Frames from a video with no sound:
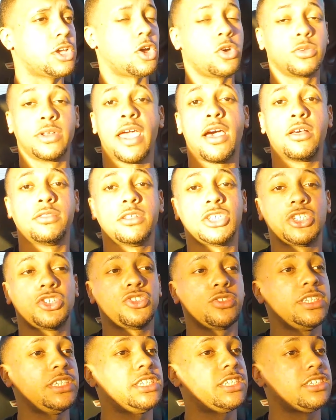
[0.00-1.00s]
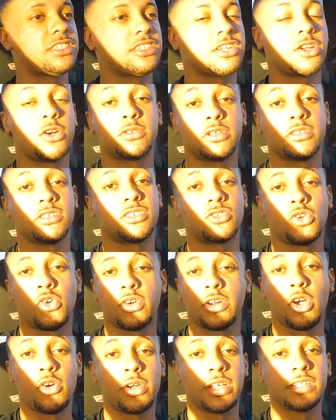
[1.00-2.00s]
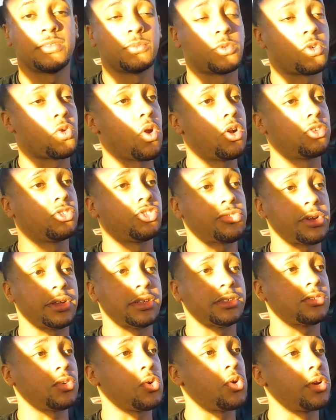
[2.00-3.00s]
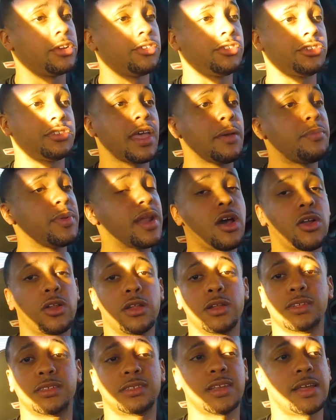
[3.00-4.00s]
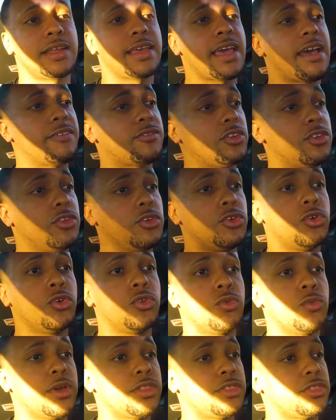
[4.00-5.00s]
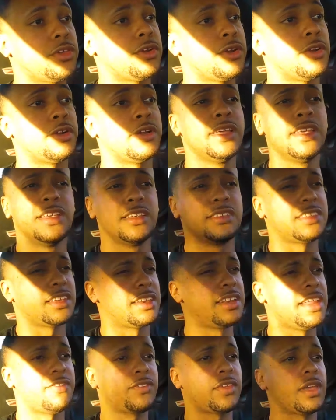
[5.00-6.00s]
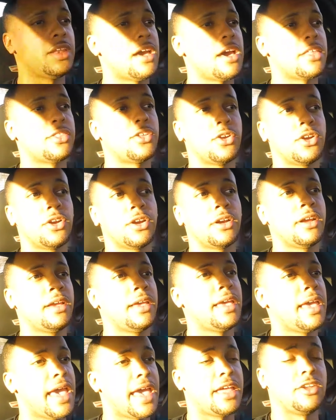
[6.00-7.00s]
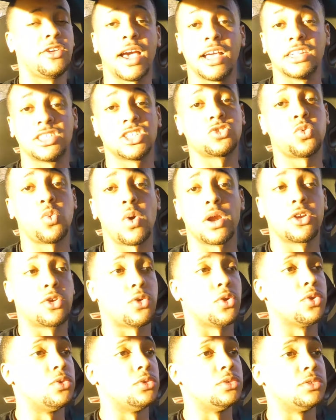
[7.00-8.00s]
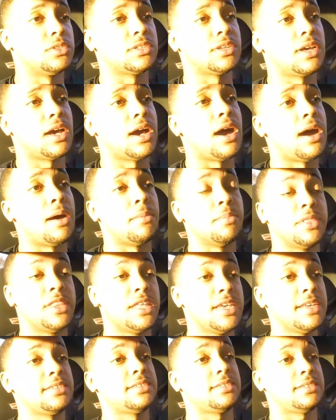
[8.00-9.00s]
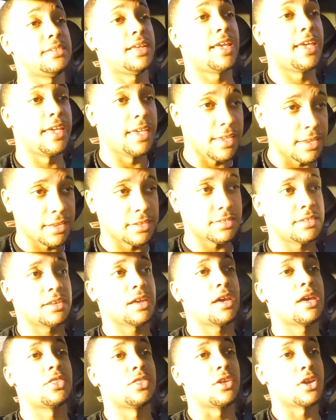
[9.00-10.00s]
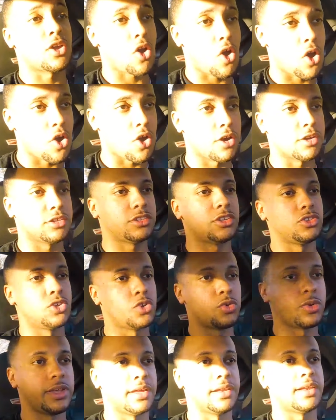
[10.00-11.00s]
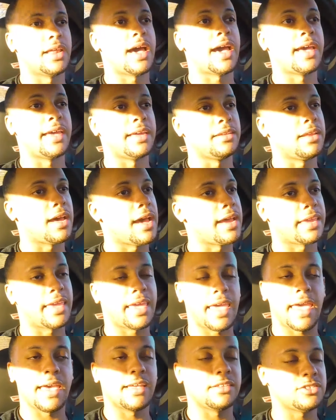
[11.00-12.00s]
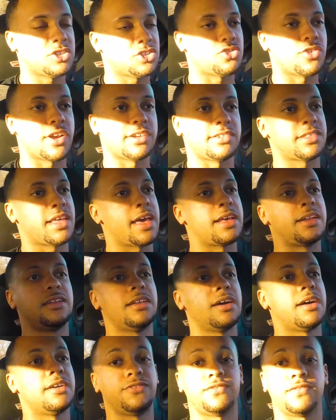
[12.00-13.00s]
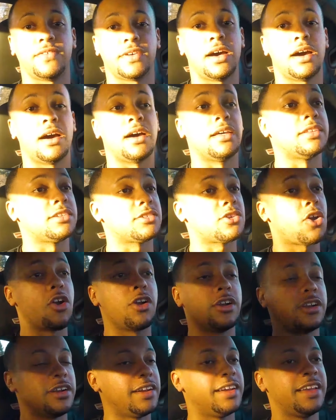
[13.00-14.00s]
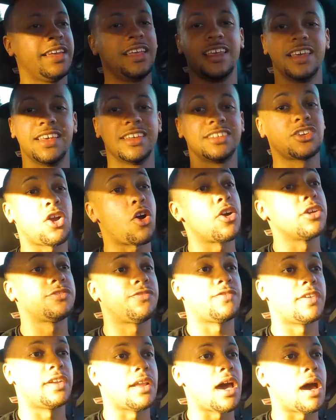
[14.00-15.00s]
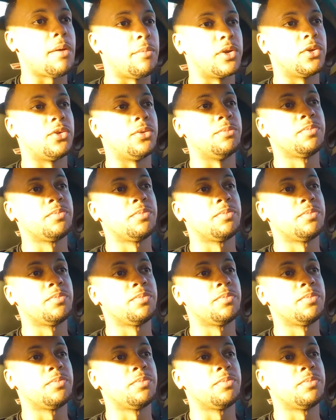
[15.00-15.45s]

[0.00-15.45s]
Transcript: go down the street just to go to the store to go get some groceries, or you're stepping out on a Sunday afternoon with your significant other and you guys just want to cruise, this is the car to do it in. I can't stress that enough. This car is phenomenal.